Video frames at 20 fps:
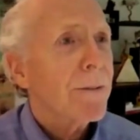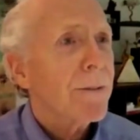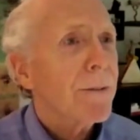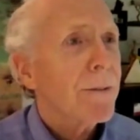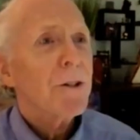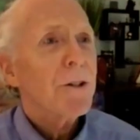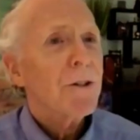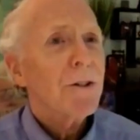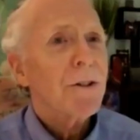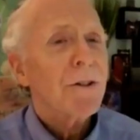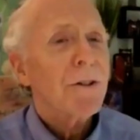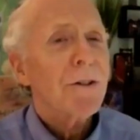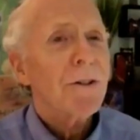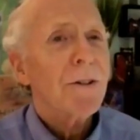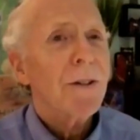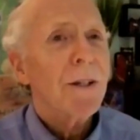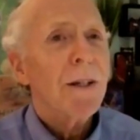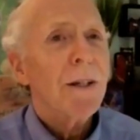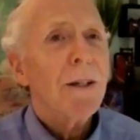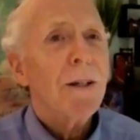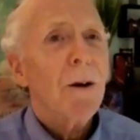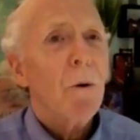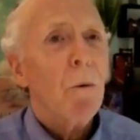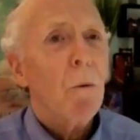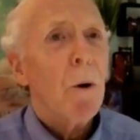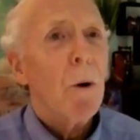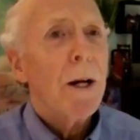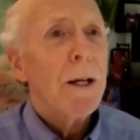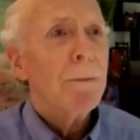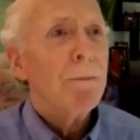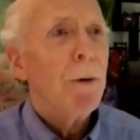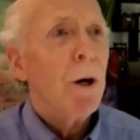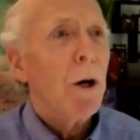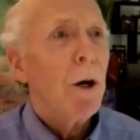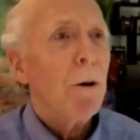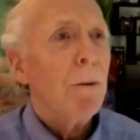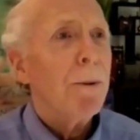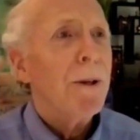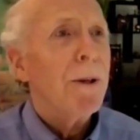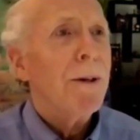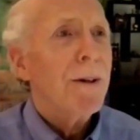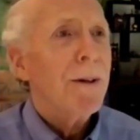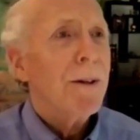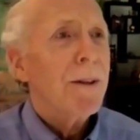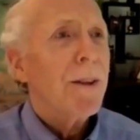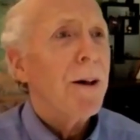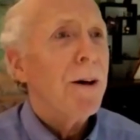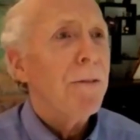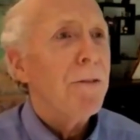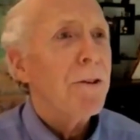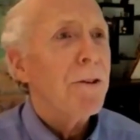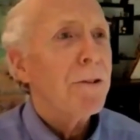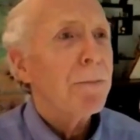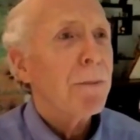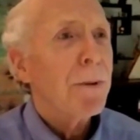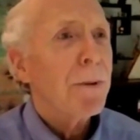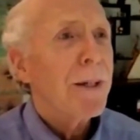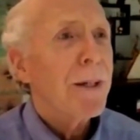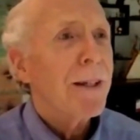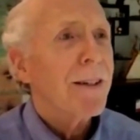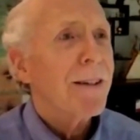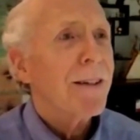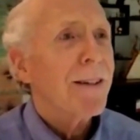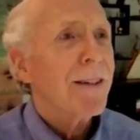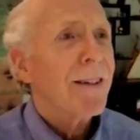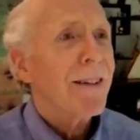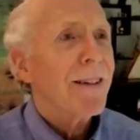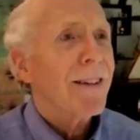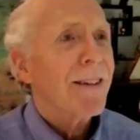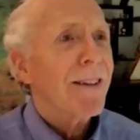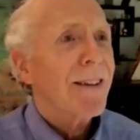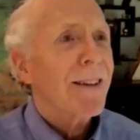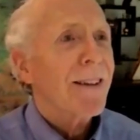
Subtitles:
It nourishes the white pulp of the spleen.